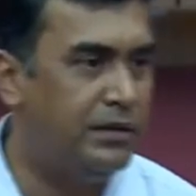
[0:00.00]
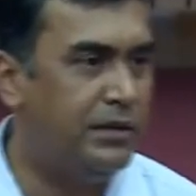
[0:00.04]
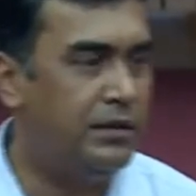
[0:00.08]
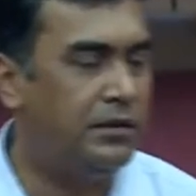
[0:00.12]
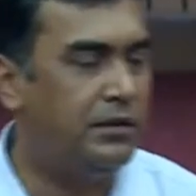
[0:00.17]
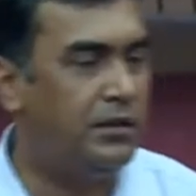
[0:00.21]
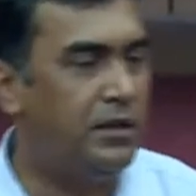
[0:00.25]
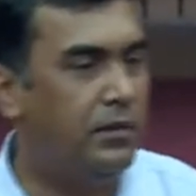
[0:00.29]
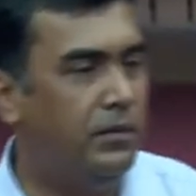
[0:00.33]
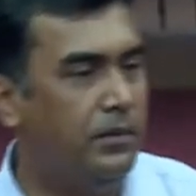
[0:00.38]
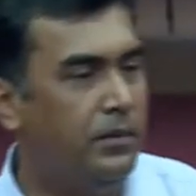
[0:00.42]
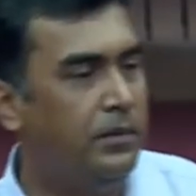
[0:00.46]

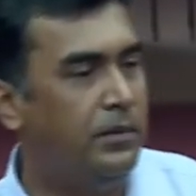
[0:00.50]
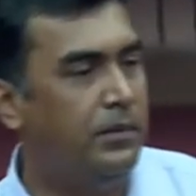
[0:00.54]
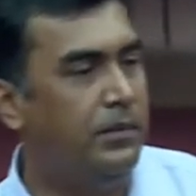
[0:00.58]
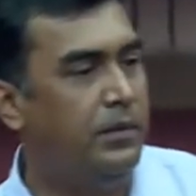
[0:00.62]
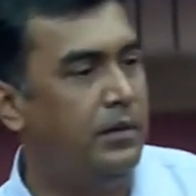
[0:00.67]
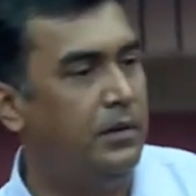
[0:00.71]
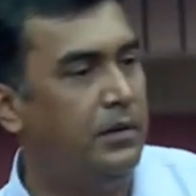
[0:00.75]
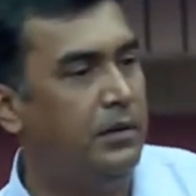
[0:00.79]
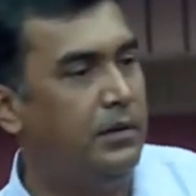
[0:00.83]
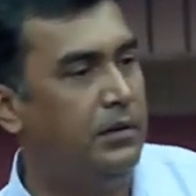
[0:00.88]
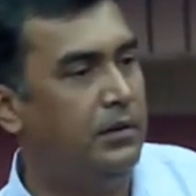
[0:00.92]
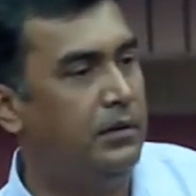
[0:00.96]
system
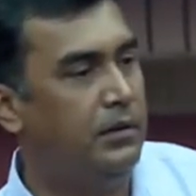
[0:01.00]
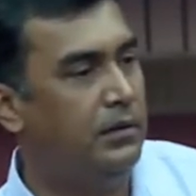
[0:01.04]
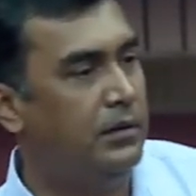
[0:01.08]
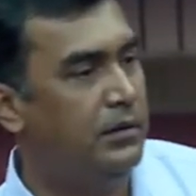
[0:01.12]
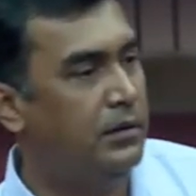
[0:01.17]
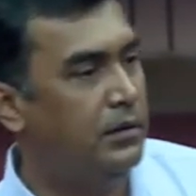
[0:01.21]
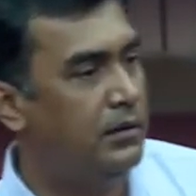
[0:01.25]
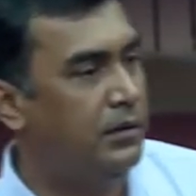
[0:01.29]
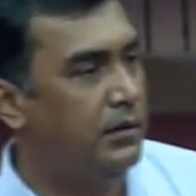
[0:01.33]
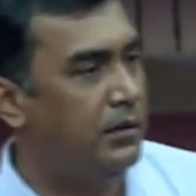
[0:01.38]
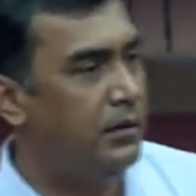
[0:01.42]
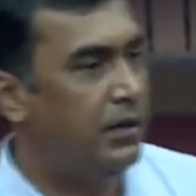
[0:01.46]

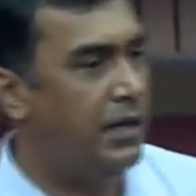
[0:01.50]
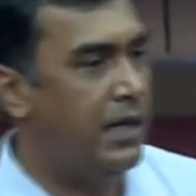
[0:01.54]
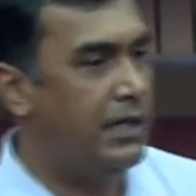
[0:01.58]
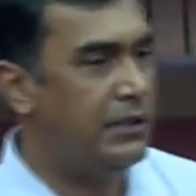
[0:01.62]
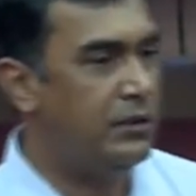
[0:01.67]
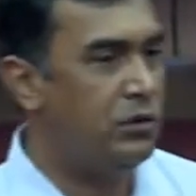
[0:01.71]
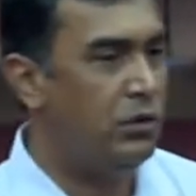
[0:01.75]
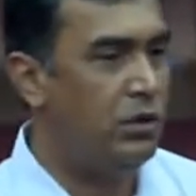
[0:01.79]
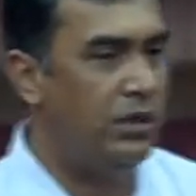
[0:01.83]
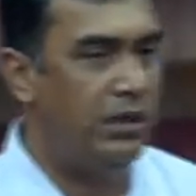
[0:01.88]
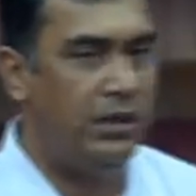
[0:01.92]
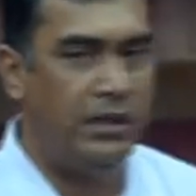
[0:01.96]

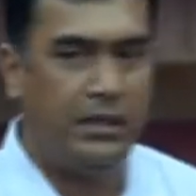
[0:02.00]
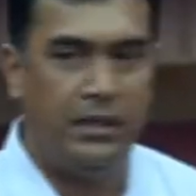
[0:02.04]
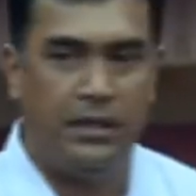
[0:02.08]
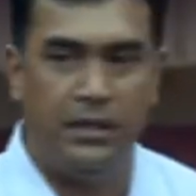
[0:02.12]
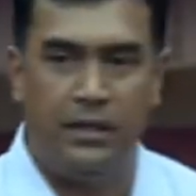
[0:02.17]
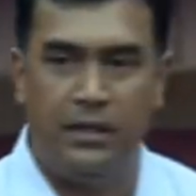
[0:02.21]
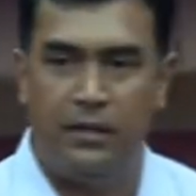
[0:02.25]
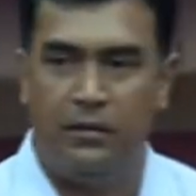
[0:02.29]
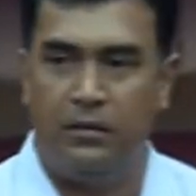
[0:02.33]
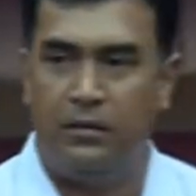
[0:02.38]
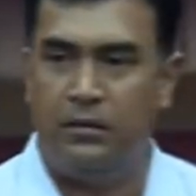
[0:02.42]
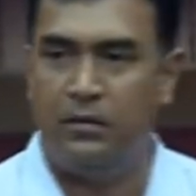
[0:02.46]
isolate
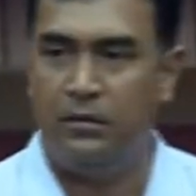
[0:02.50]
DNA,